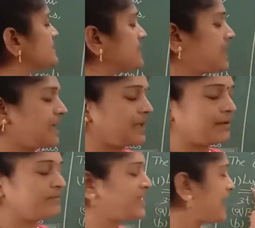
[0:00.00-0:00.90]

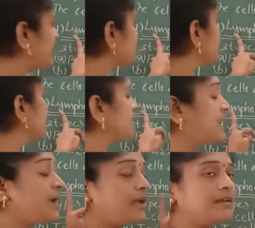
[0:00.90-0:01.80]
acts in the
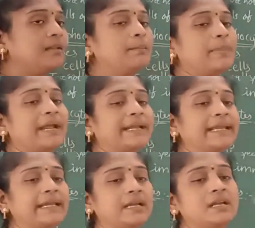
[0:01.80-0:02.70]

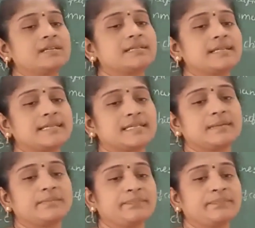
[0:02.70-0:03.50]
lymphatic system.